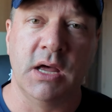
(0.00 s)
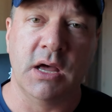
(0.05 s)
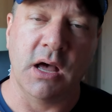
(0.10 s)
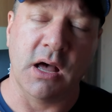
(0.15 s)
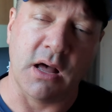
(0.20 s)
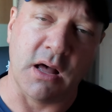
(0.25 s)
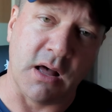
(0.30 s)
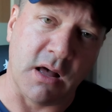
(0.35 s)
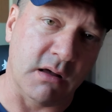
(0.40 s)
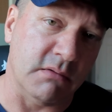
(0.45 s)

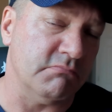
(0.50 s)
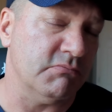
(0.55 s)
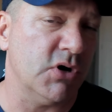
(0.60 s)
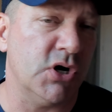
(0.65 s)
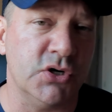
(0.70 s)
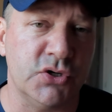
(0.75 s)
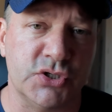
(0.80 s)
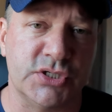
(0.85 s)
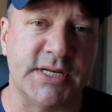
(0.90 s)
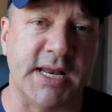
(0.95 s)

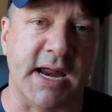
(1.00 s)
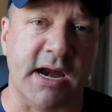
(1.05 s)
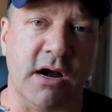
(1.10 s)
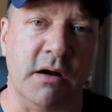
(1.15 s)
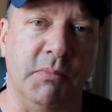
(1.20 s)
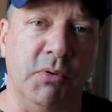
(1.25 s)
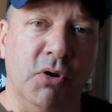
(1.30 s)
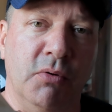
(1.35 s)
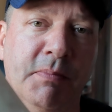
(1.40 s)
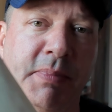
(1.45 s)

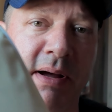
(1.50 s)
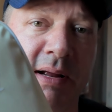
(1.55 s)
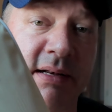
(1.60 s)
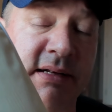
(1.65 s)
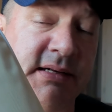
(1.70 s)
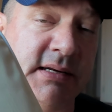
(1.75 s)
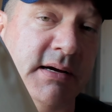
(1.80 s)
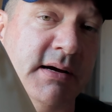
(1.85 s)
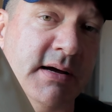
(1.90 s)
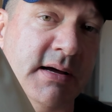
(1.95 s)
Understandable,
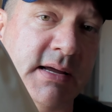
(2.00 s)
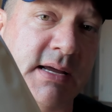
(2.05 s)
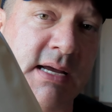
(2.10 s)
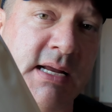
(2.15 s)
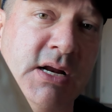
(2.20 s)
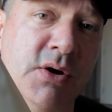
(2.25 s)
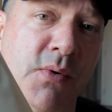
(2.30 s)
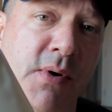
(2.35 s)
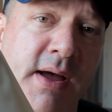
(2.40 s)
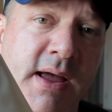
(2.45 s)
but
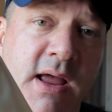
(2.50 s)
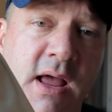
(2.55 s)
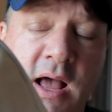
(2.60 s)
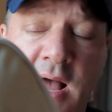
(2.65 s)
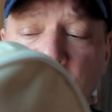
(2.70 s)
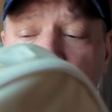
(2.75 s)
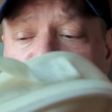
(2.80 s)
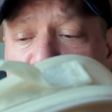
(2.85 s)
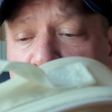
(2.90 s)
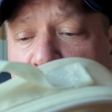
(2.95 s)
anyway,
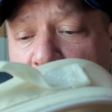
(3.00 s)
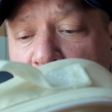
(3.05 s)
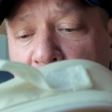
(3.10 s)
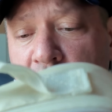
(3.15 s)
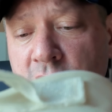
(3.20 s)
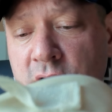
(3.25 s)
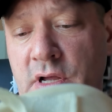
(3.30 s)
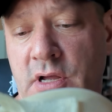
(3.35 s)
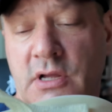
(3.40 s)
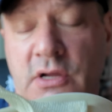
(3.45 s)
I
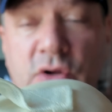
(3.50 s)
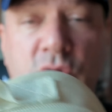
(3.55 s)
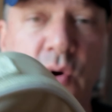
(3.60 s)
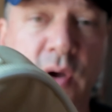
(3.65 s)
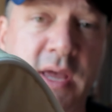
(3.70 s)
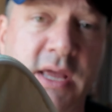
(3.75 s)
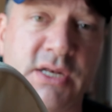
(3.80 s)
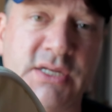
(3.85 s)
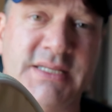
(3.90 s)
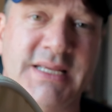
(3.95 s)
will go
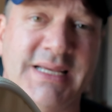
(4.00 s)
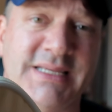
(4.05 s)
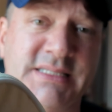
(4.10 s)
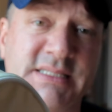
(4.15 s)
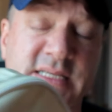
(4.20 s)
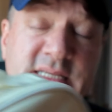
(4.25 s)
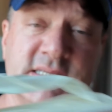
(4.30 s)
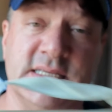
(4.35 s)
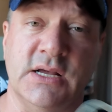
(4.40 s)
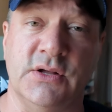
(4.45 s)
ahead and
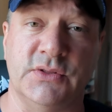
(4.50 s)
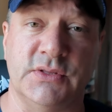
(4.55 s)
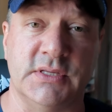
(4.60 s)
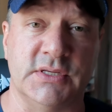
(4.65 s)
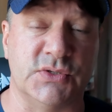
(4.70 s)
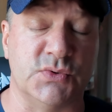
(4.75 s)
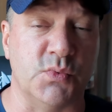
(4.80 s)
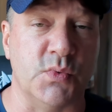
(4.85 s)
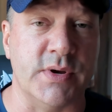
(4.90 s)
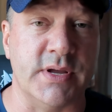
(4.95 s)
test these out
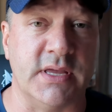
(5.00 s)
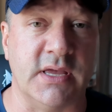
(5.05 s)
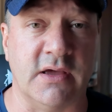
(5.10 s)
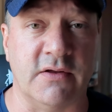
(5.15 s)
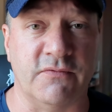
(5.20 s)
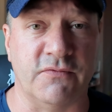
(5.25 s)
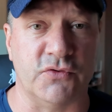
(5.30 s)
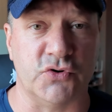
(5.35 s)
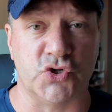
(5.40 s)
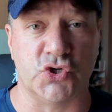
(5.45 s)
this
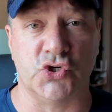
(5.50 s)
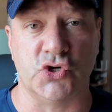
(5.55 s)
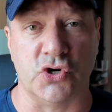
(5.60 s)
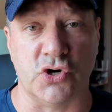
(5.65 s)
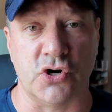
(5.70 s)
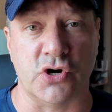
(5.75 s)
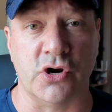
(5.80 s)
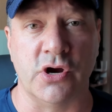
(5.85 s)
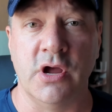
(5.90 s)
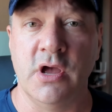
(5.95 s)
weekend for
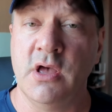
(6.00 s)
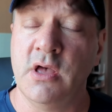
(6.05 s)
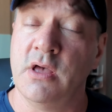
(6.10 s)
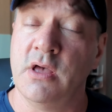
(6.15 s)
sure.